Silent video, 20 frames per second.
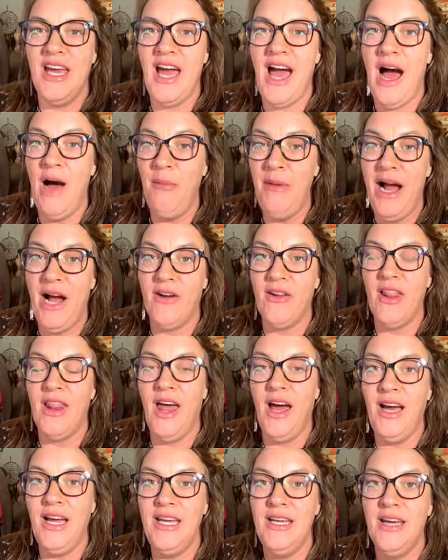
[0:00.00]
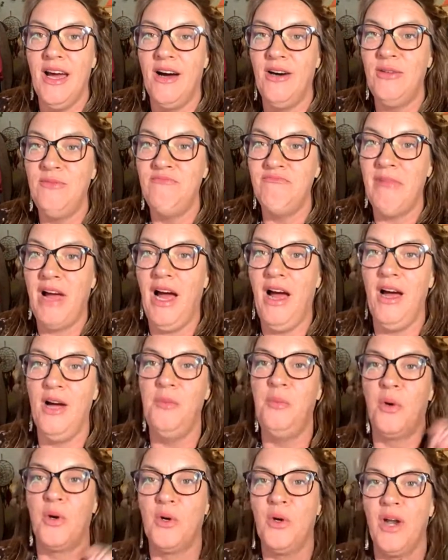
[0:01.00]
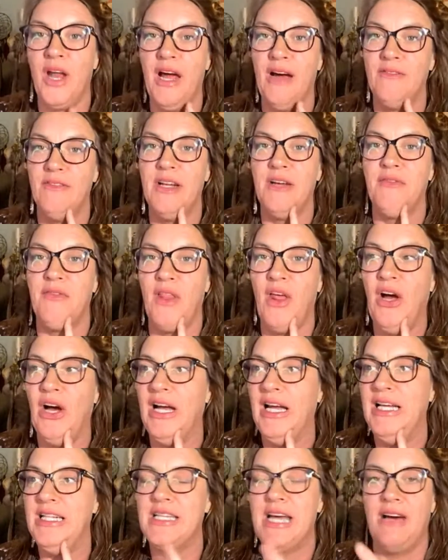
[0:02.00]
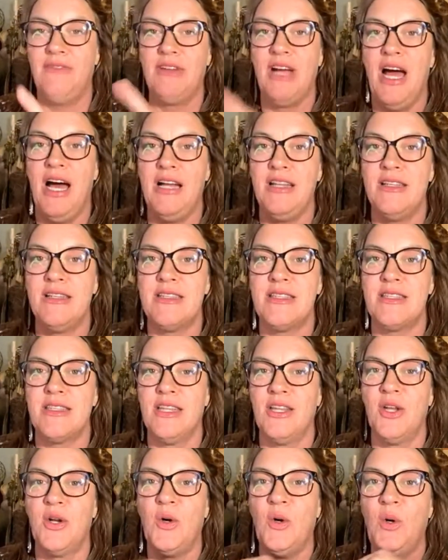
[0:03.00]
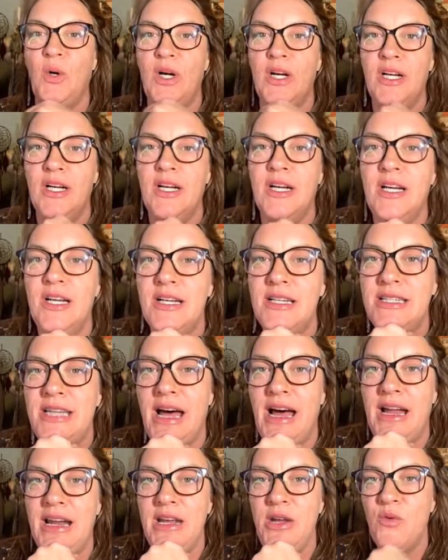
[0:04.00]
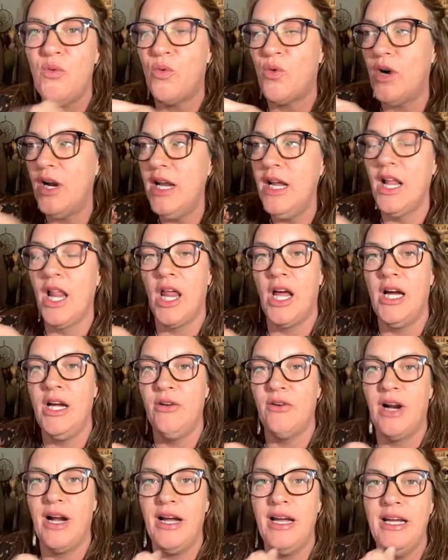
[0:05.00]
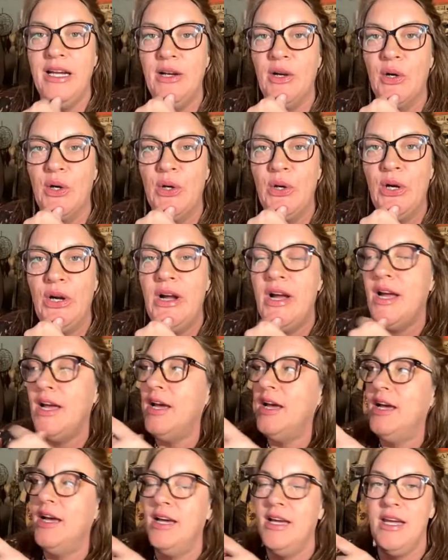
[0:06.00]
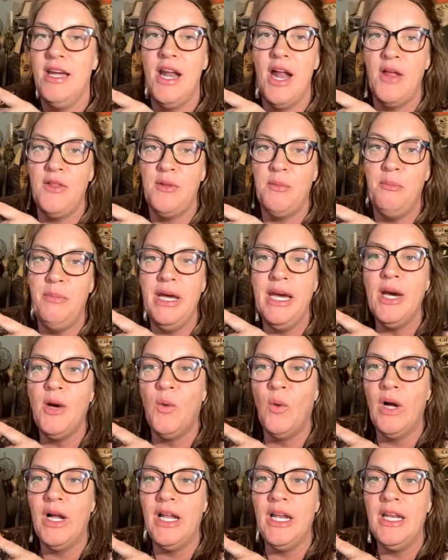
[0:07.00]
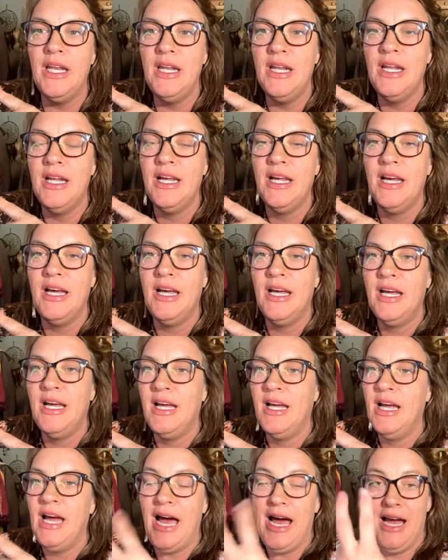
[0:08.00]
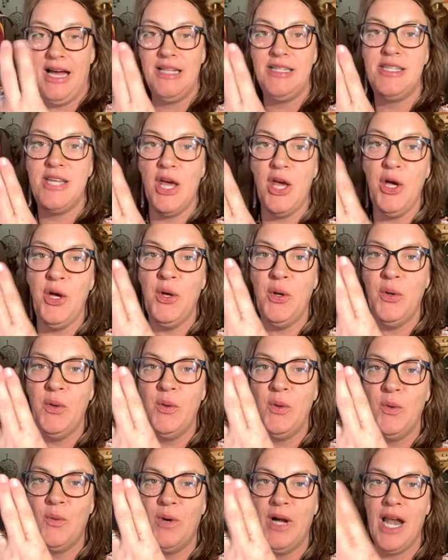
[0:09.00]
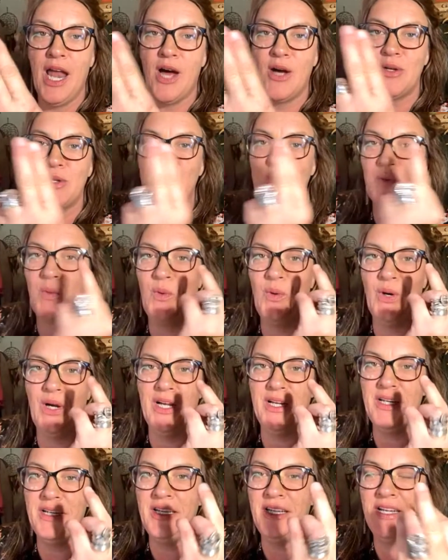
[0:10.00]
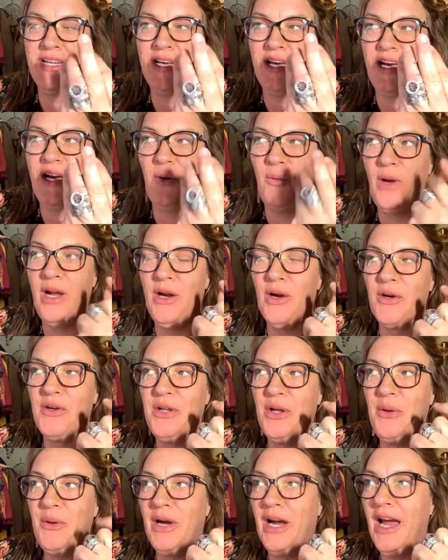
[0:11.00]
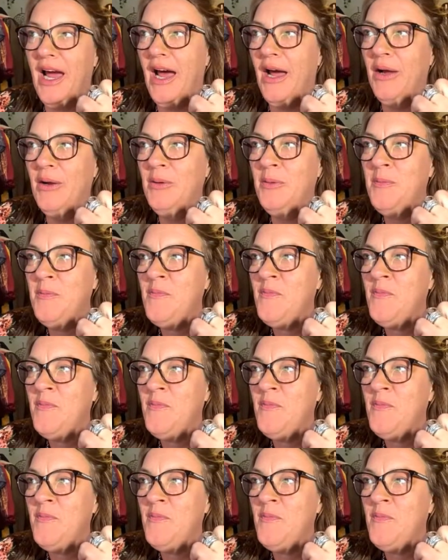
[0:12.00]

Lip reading: out of light, y'all. I hope we're going to have enough light. I've got this little tiny ring light right here. You know, the big one. I had two. We lost one a week or two ago.